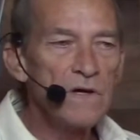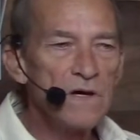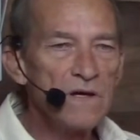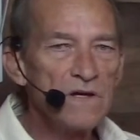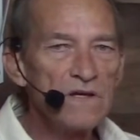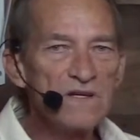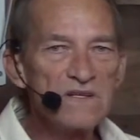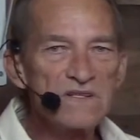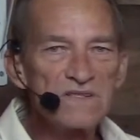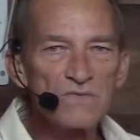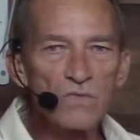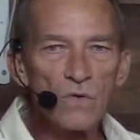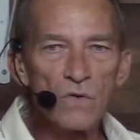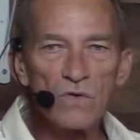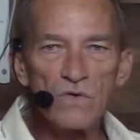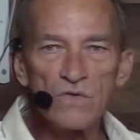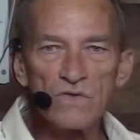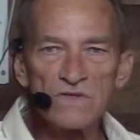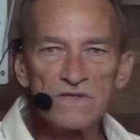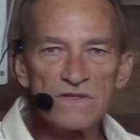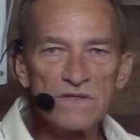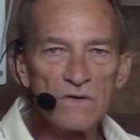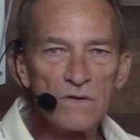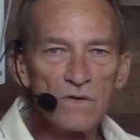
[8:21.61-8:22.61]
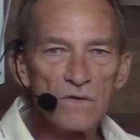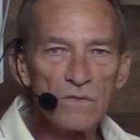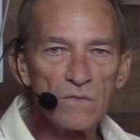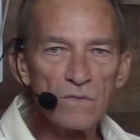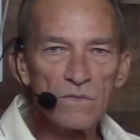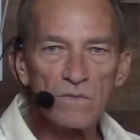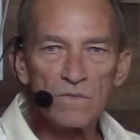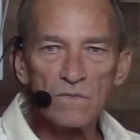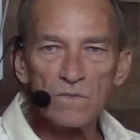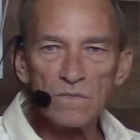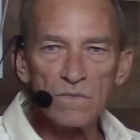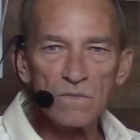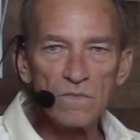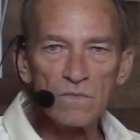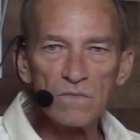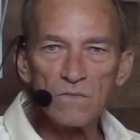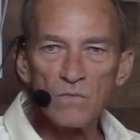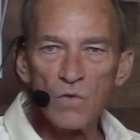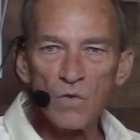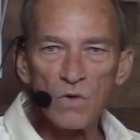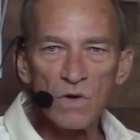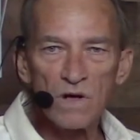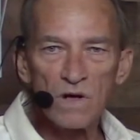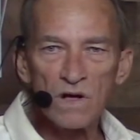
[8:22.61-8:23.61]
disorders that are
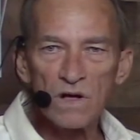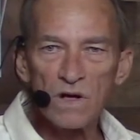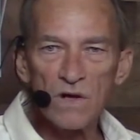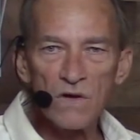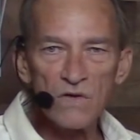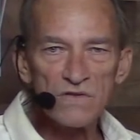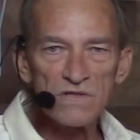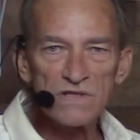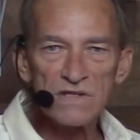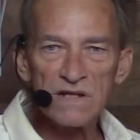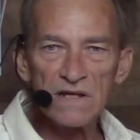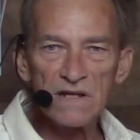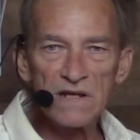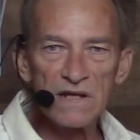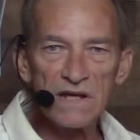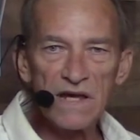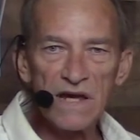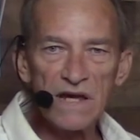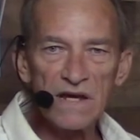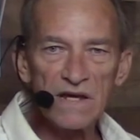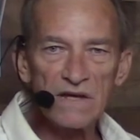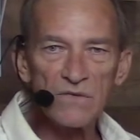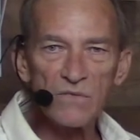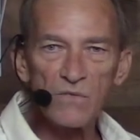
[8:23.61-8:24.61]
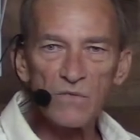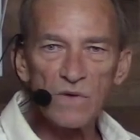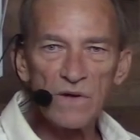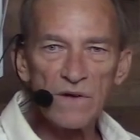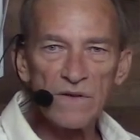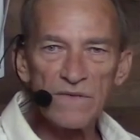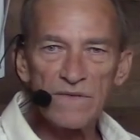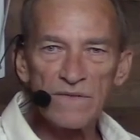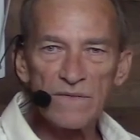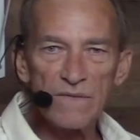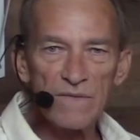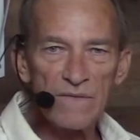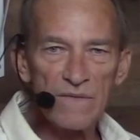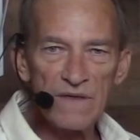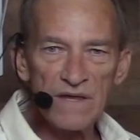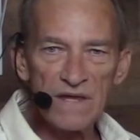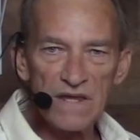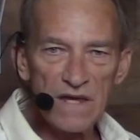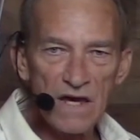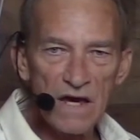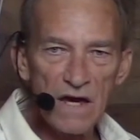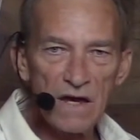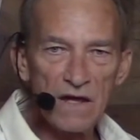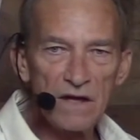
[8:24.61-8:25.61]
more closely linked with the
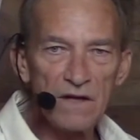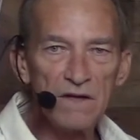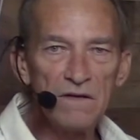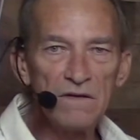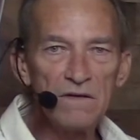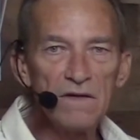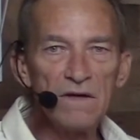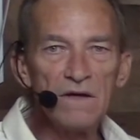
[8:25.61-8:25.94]
Yin,